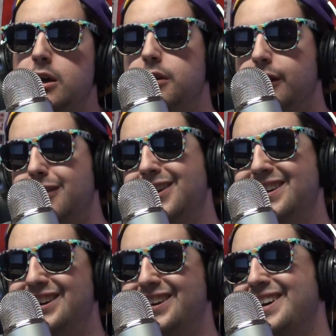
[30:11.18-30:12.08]

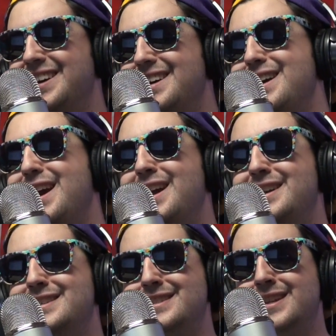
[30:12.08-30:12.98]
And he
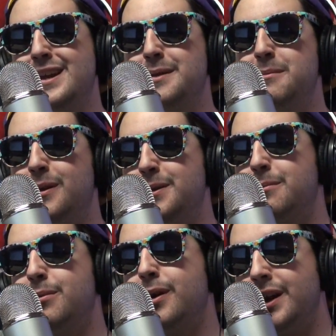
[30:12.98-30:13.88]
slammed on the
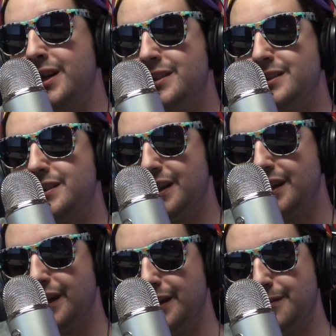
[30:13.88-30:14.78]
brakes.
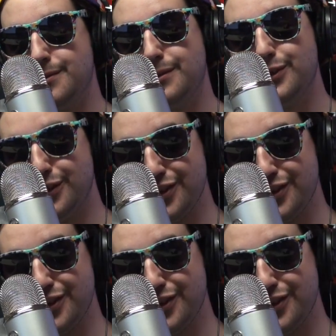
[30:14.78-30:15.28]
And we were